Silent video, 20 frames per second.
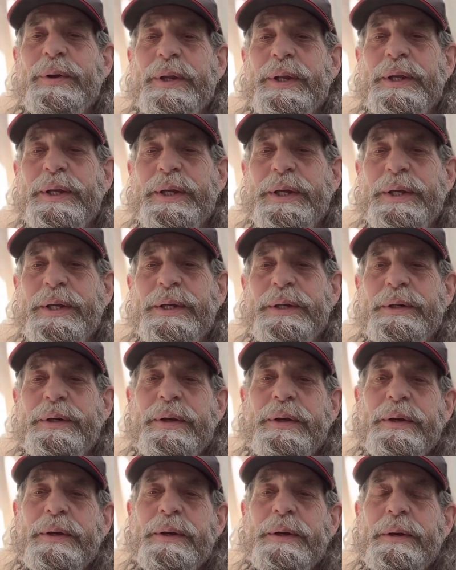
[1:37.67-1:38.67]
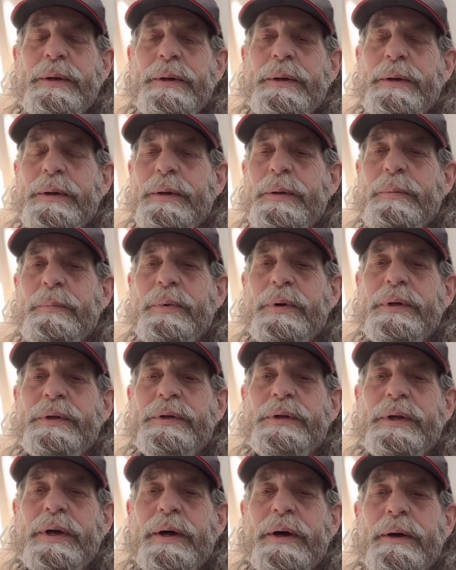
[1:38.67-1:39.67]
in the heat.
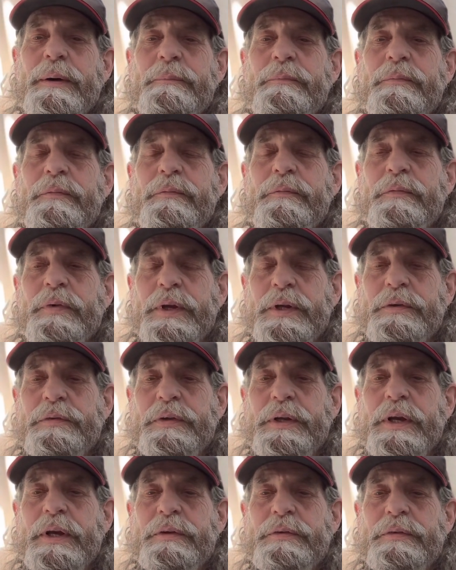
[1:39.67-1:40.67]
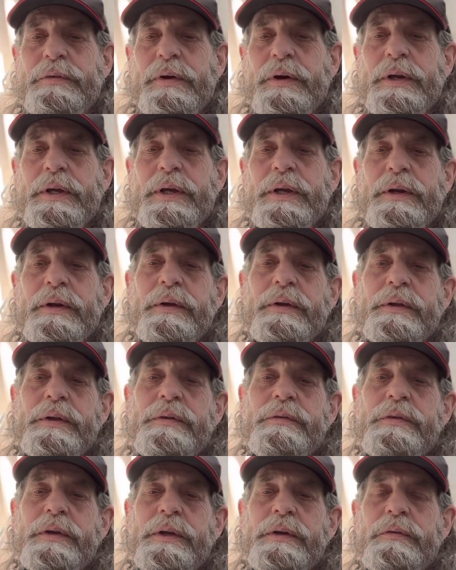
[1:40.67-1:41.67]
But um, eventually I started getting all
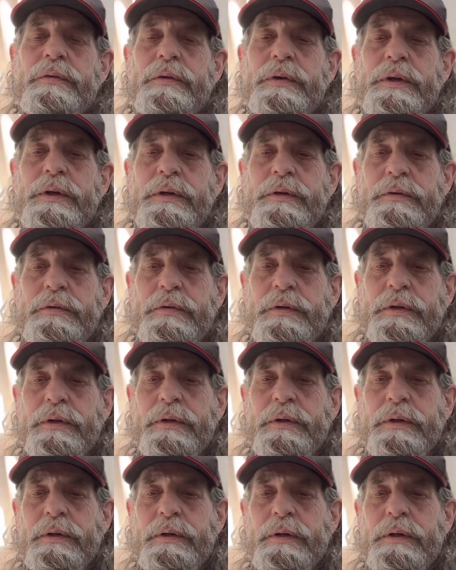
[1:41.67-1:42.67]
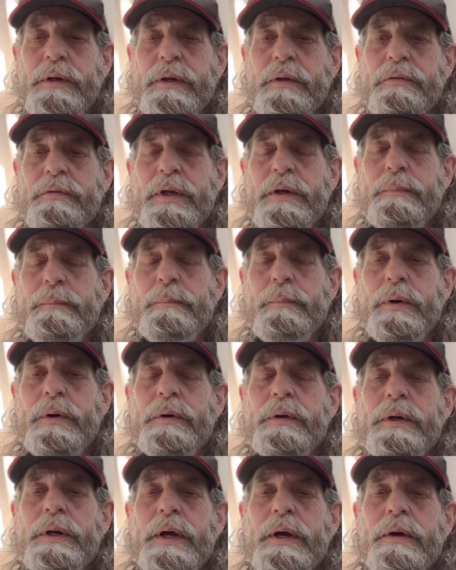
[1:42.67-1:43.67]
these injuries and I was getting
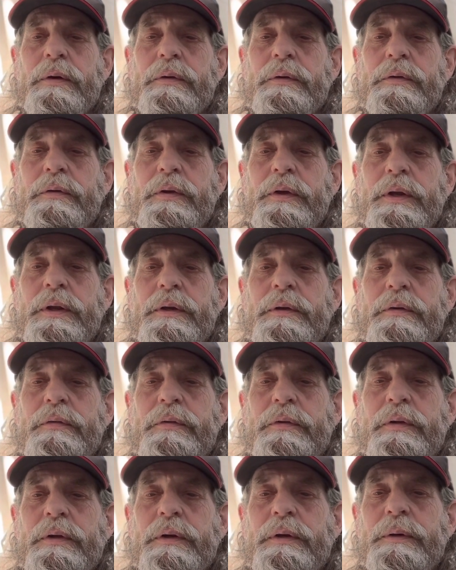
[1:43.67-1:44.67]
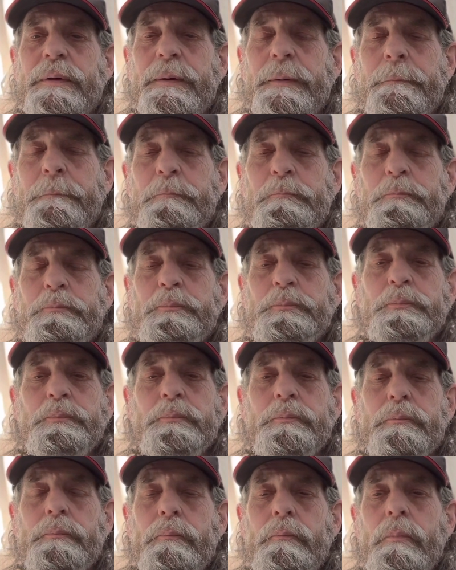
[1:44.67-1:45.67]
burned out on tennis. And
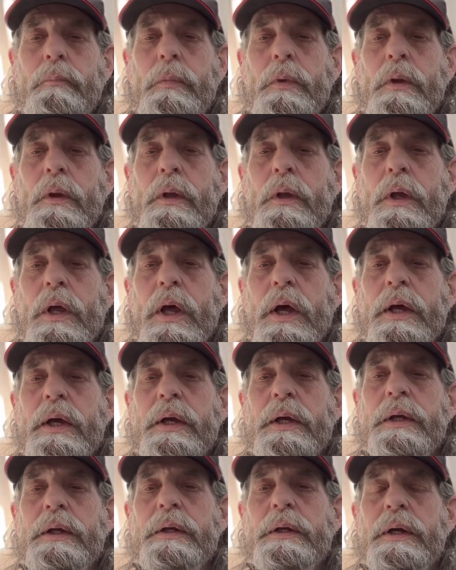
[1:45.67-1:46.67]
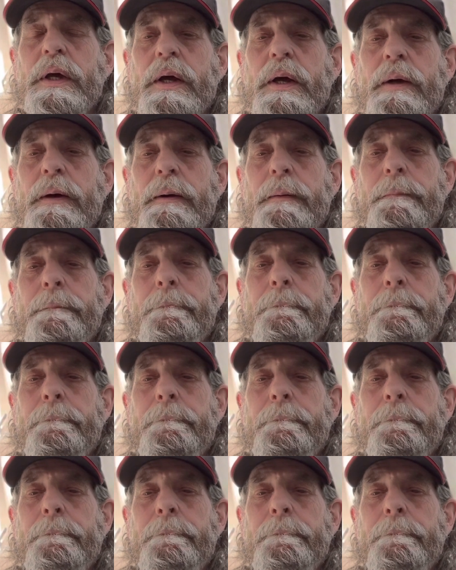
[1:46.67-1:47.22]
I uh,